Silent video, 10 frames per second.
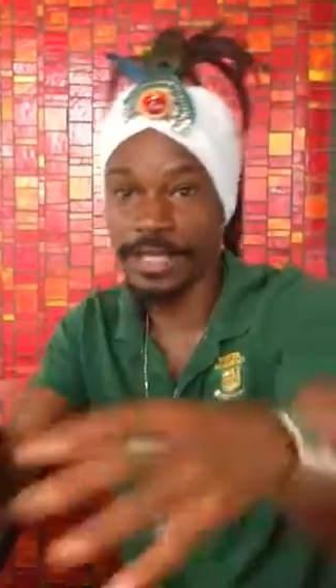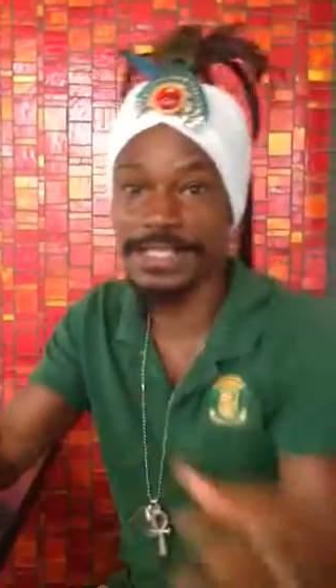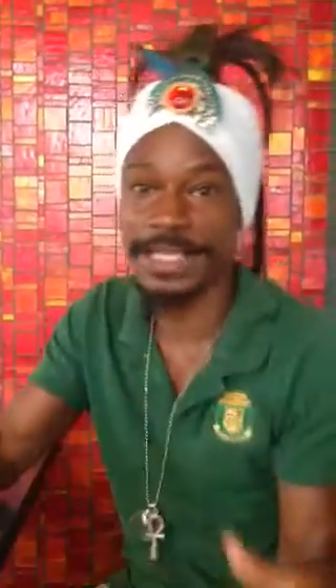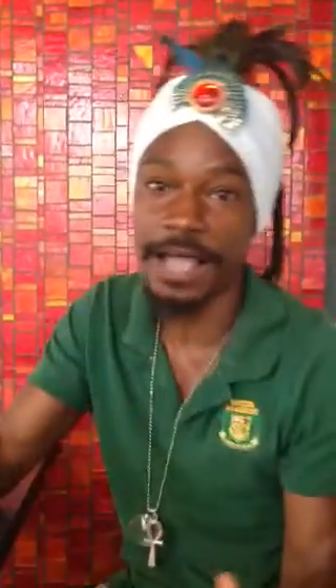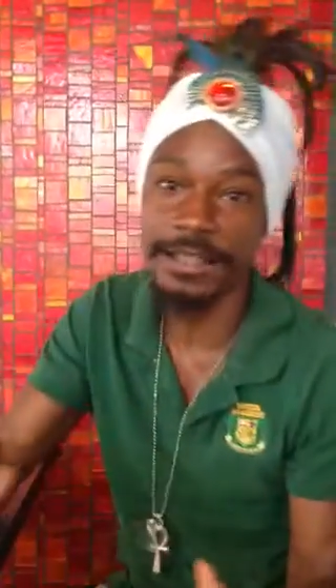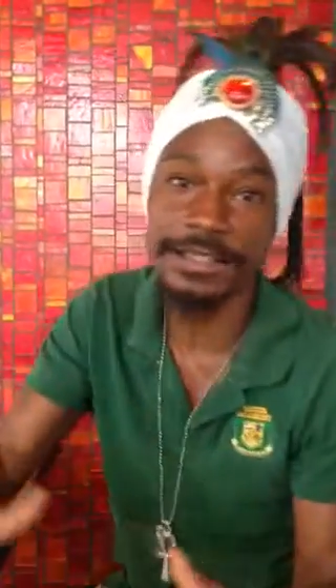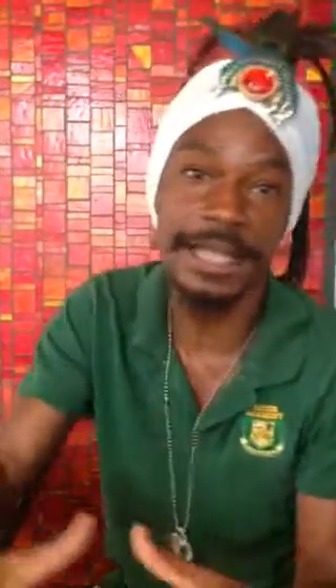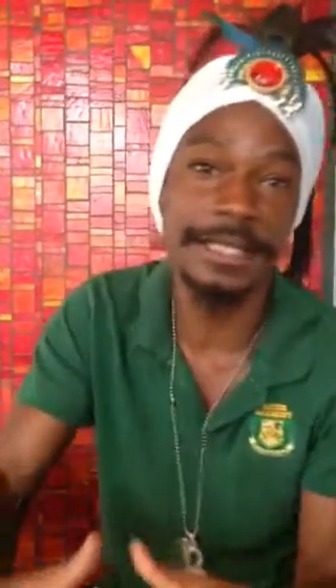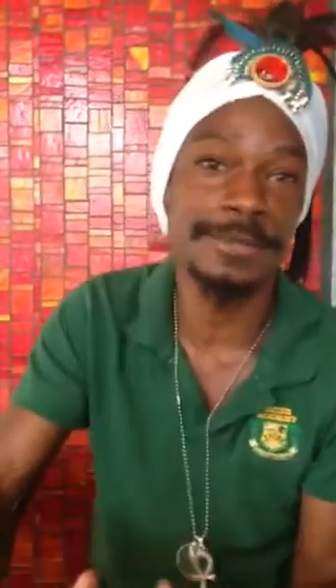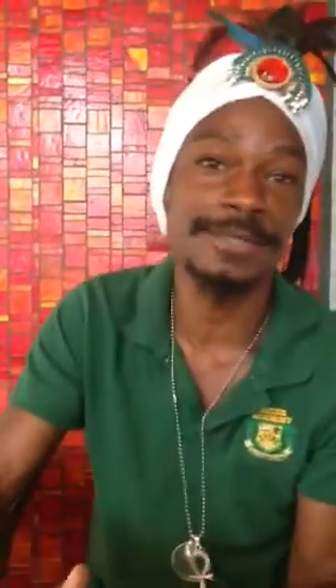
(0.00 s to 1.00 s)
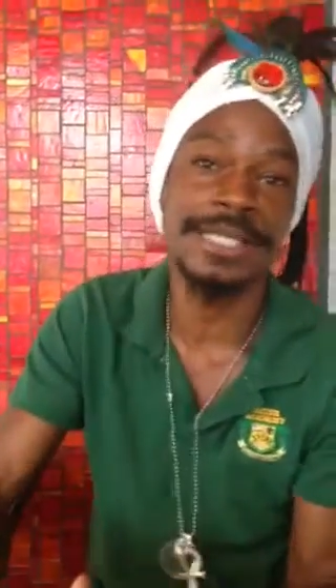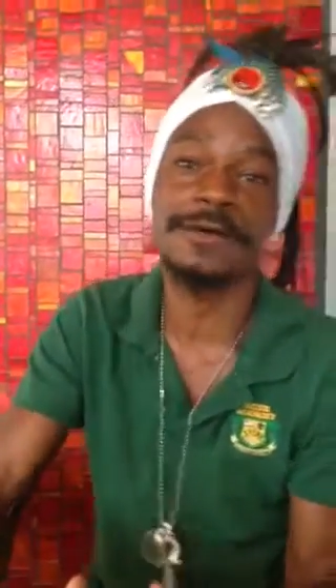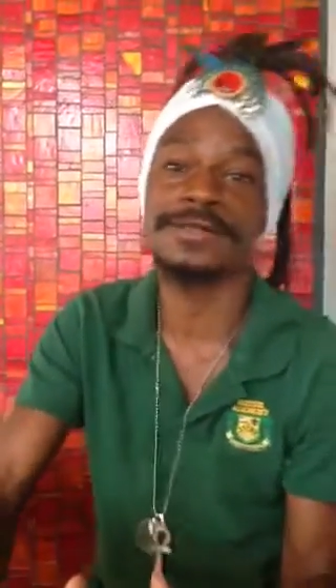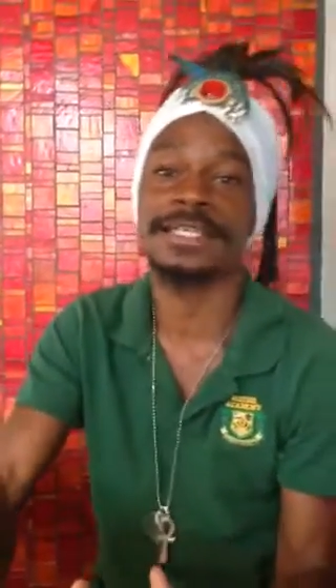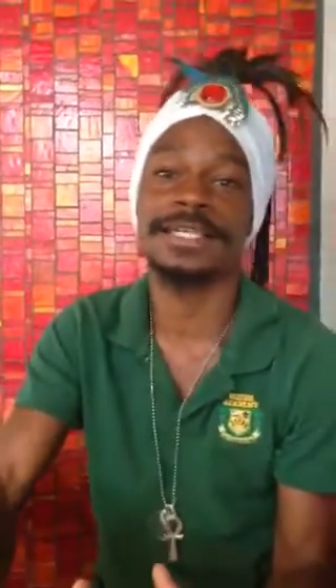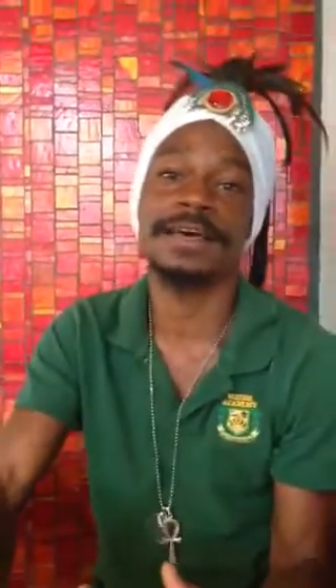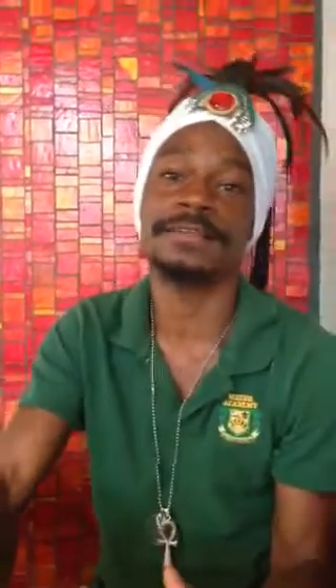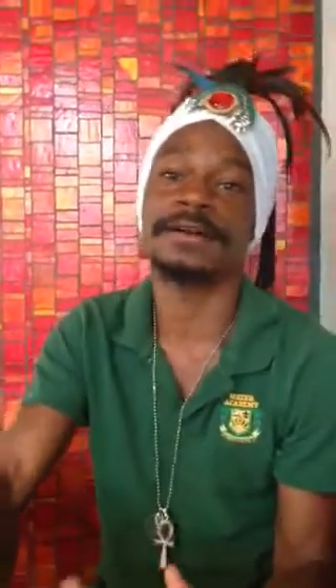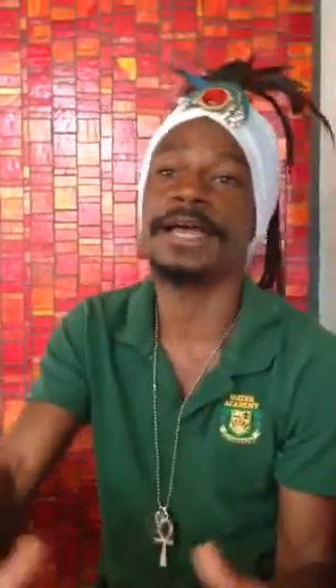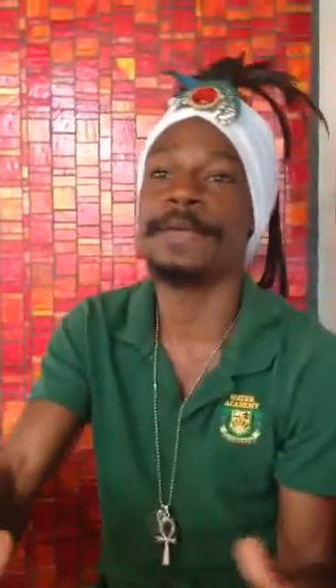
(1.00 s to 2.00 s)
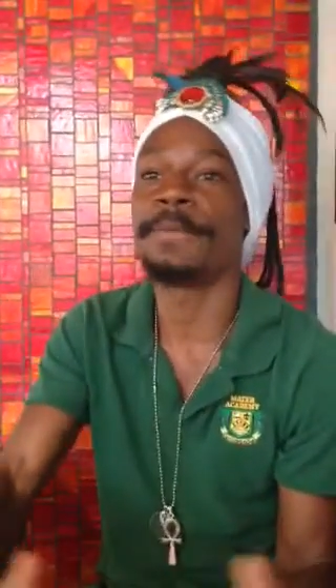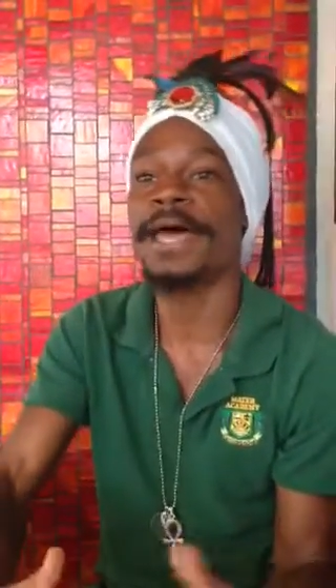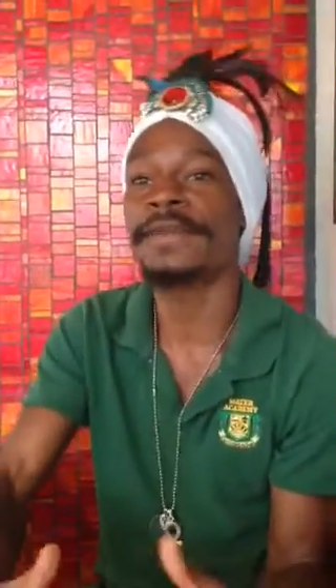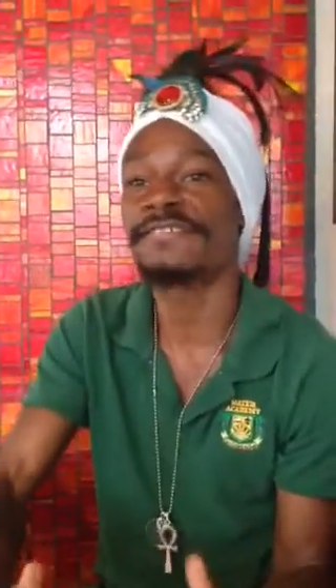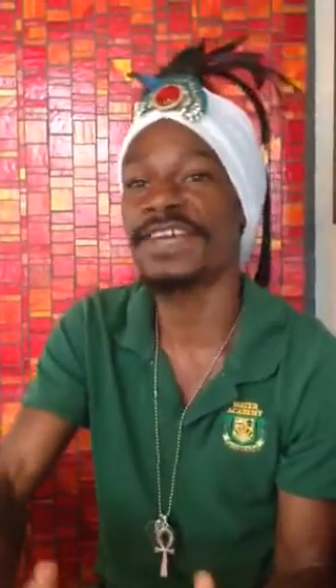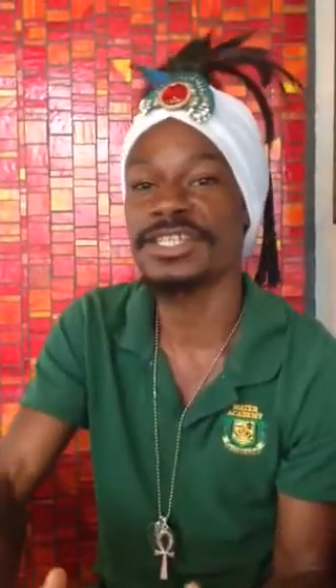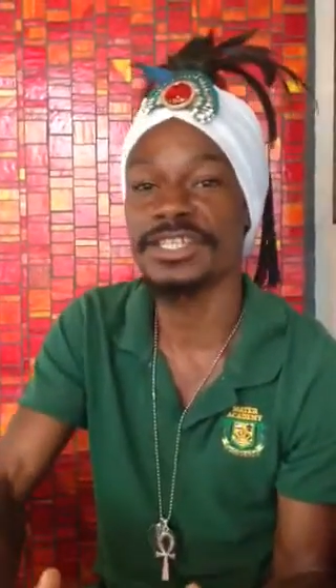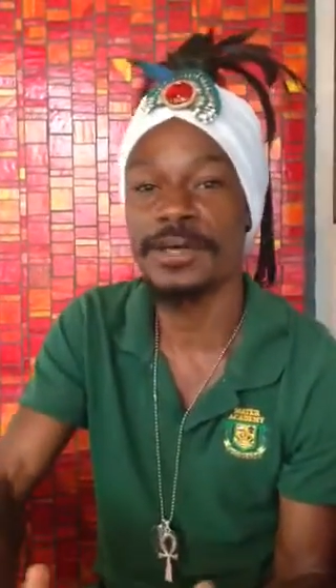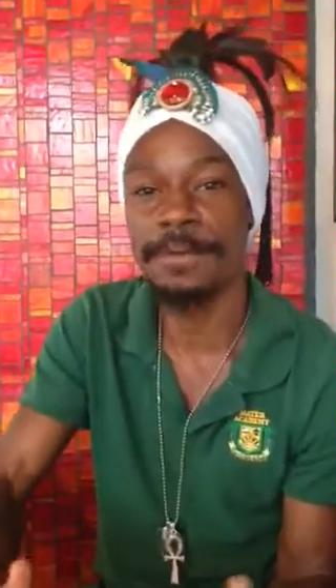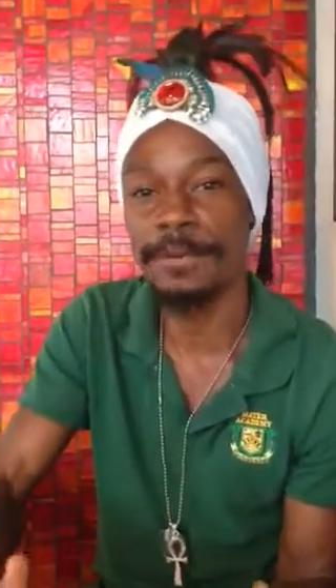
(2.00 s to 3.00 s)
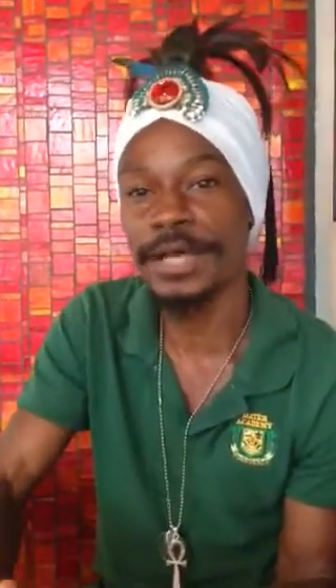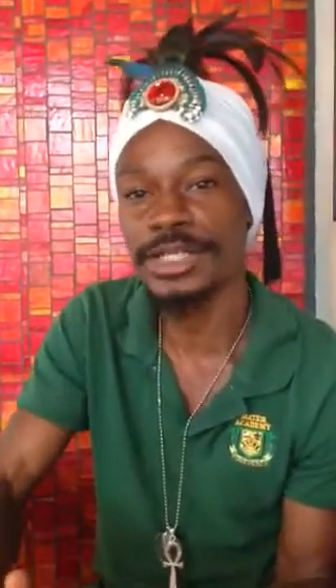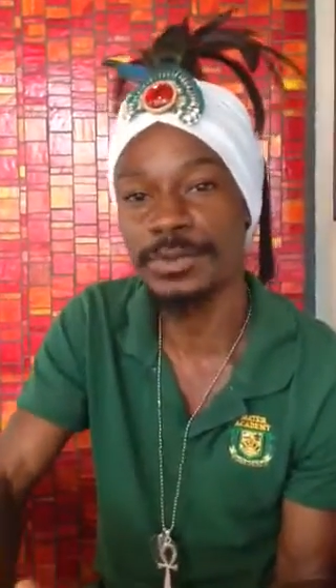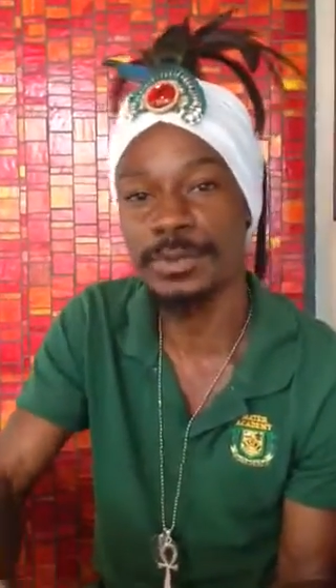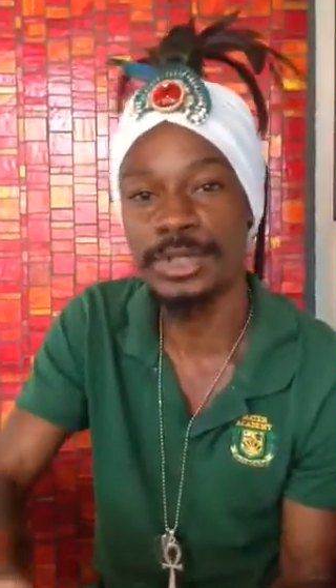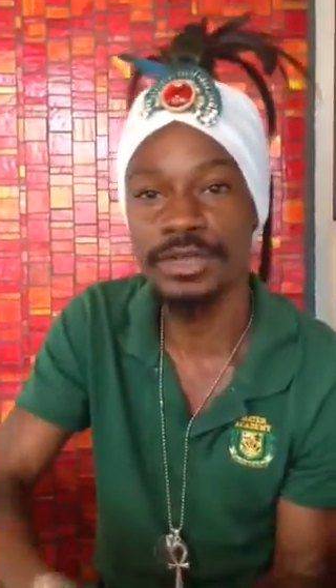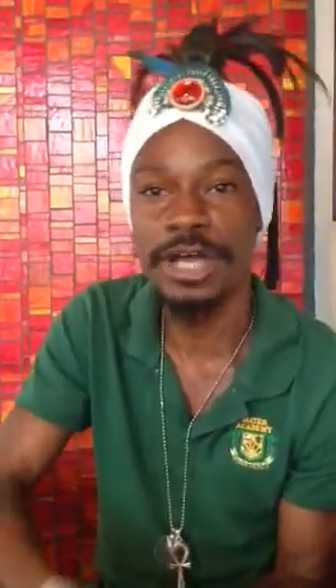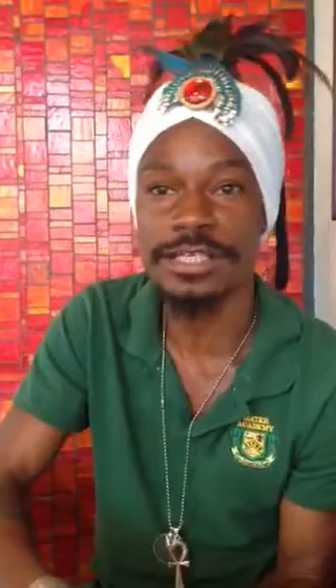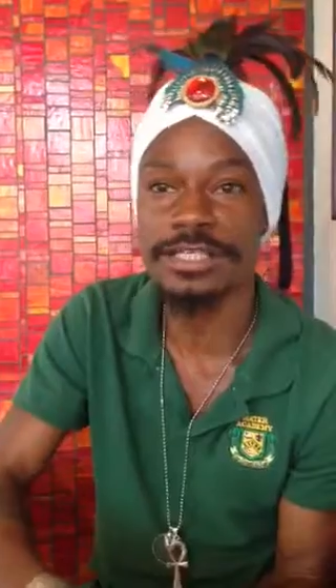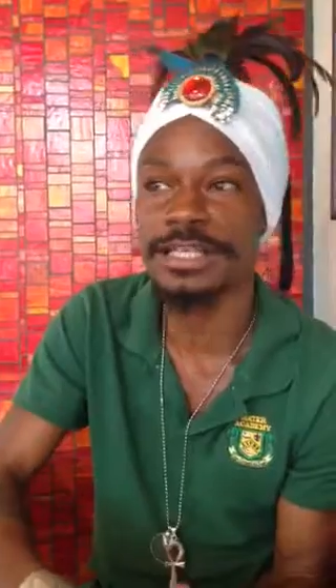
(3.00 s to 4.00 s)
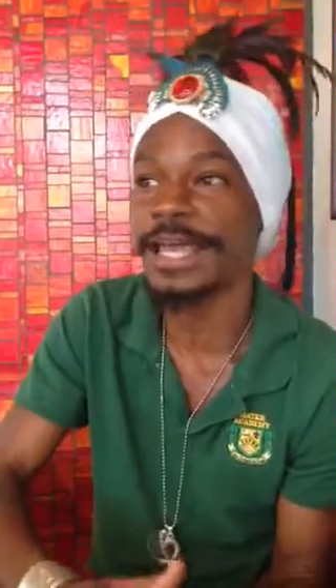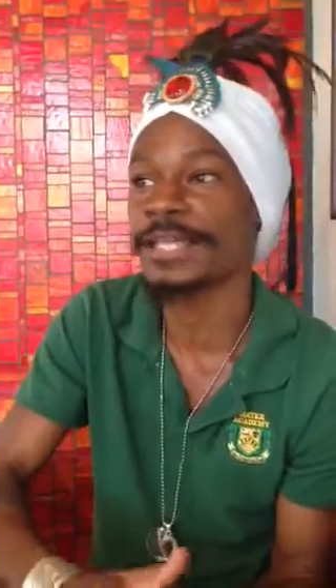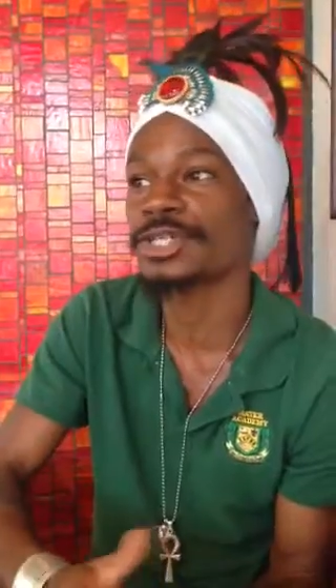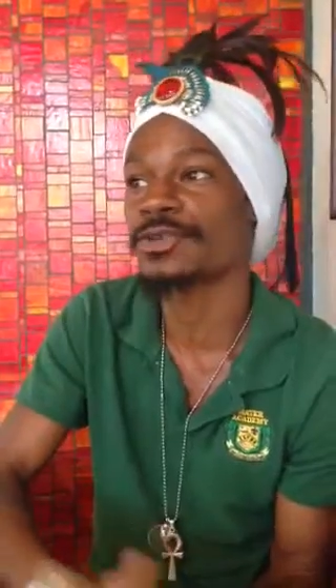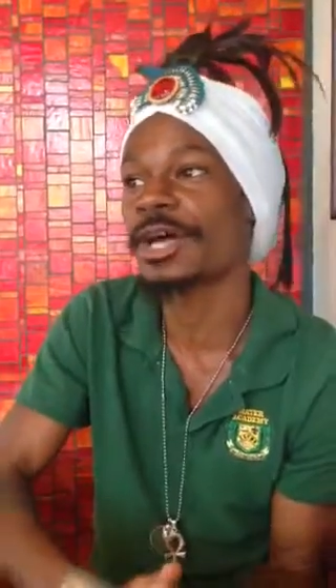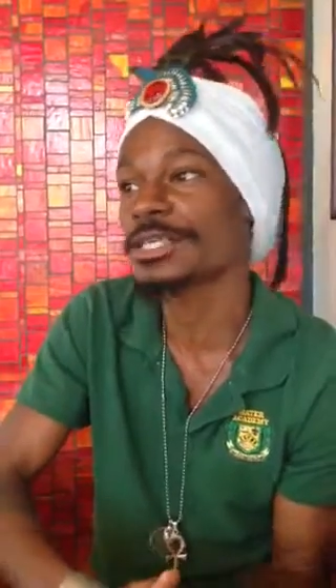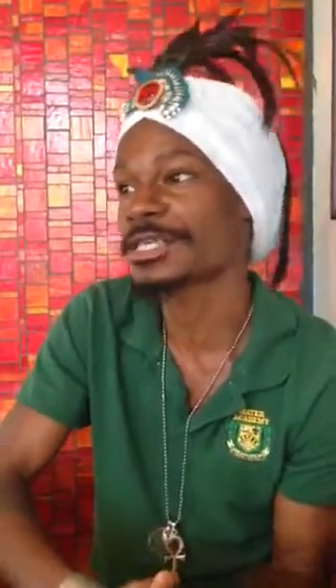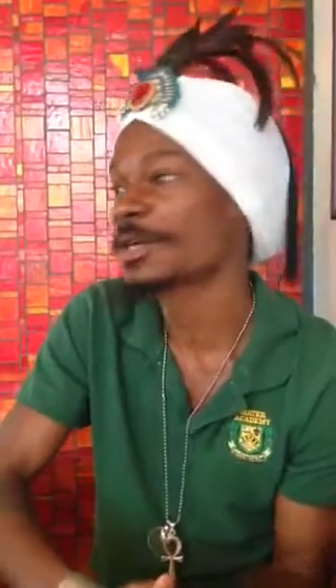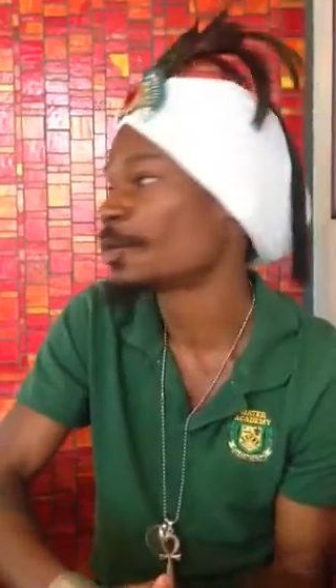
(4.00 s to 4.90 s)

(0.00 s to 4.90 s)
consolidated themselves together and manifested a perpetual trust, and that trust